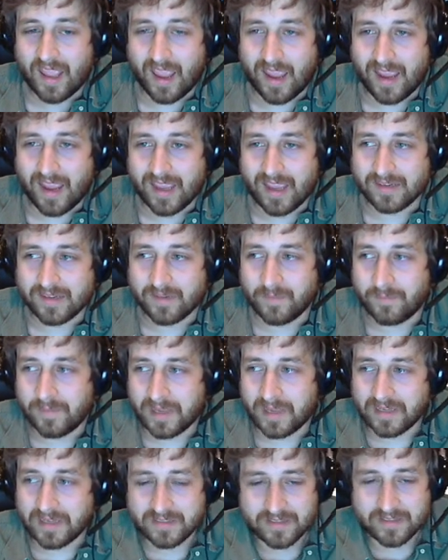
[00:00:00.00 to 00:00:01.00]
and
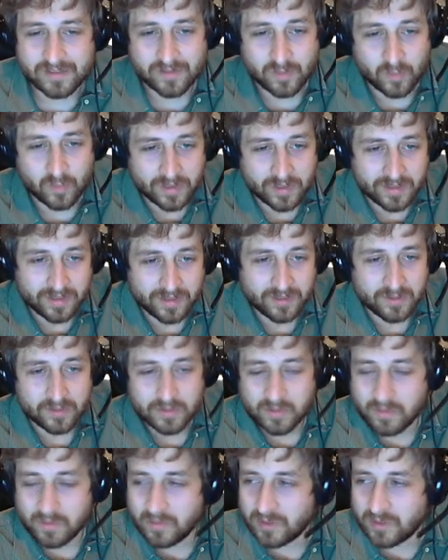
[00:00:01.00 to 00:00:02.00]
met
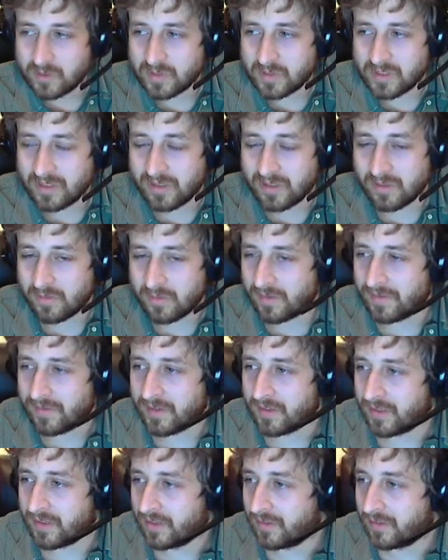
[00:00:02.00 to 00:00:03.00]
Willow, which was another one of
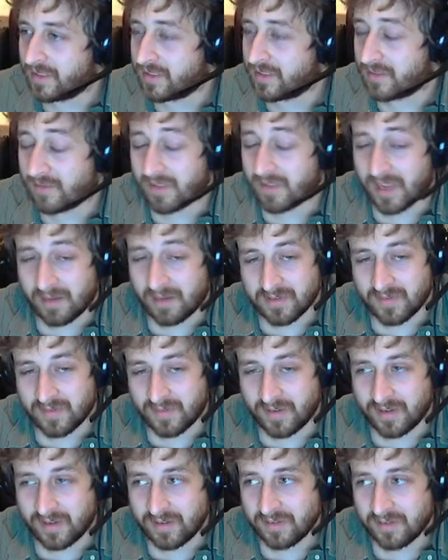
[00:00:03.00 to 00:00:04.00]
our guildies, so that was
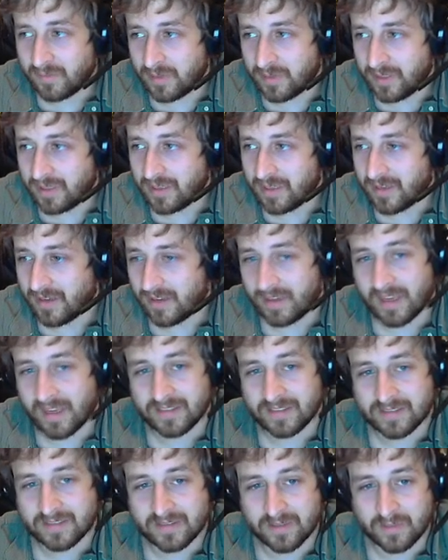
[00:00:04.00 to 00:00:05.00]
fun. We
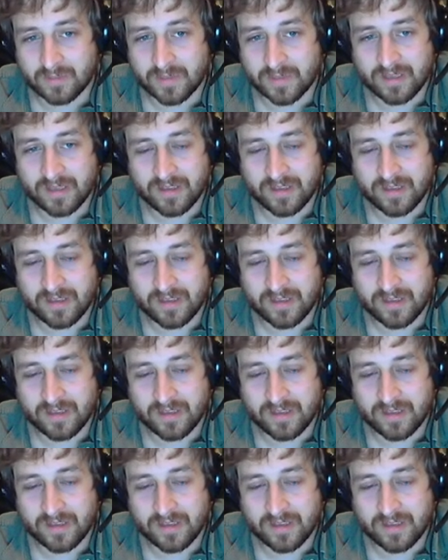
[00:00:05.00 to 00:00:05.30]
got some